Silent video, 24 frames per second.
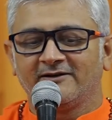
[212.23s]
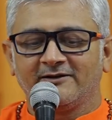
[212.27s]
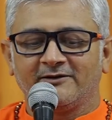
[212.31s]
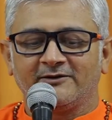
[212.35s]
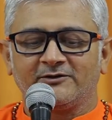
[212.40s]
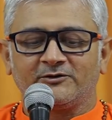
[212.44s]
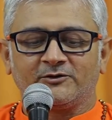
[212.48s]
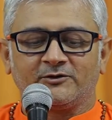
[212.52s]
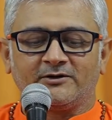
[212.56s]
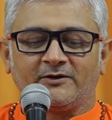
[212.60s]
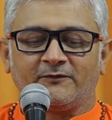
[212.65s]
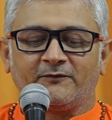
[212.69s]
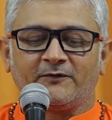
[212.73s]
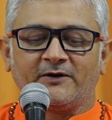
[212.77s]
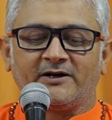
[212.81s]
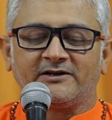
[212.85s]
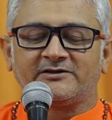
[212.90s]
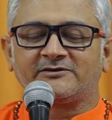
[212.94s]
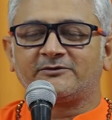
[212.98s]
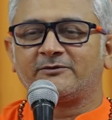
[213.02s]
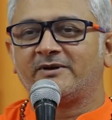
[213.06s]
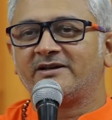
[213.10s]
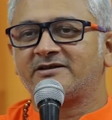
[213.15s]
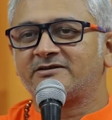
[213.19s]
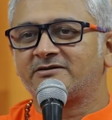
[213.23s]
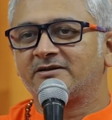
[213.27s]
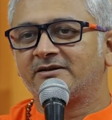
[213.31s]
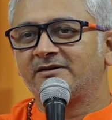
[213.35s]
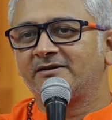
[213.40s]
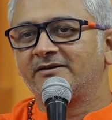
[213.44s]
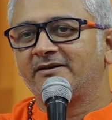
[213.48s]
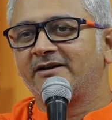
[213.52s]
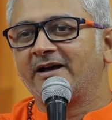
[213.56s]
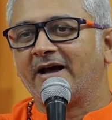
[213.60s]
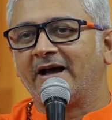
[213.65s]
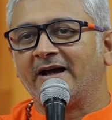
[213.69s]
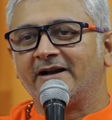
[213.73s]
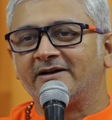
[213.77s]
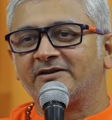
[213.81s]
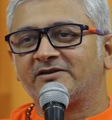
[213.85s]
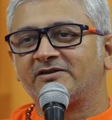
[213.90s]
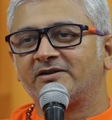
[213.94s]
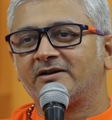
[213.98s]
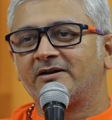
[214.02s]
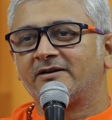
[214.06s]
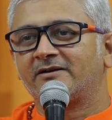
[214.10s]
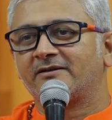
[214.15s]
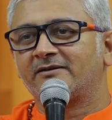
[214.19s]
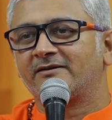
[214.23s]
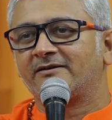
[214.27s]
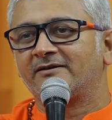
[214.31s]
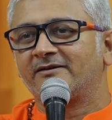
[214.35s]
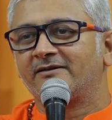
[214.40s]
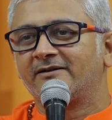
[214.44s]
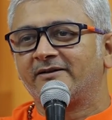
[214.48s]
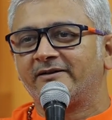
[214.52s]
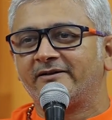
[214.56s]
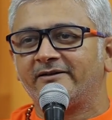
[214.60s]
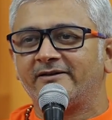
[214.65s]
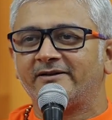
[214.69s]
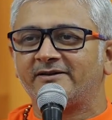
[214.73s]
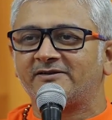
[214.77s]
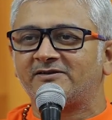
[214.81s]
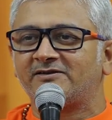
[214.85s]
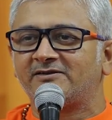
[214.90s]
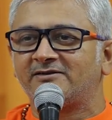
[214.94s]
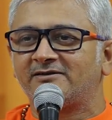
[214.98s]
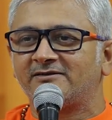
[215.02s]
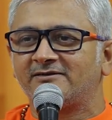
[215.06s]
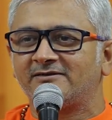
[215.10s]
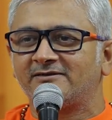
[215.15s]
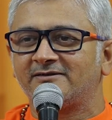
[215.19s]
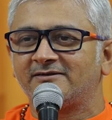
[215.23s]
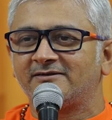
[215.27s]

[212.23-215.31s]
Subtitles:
So the first question, the answer is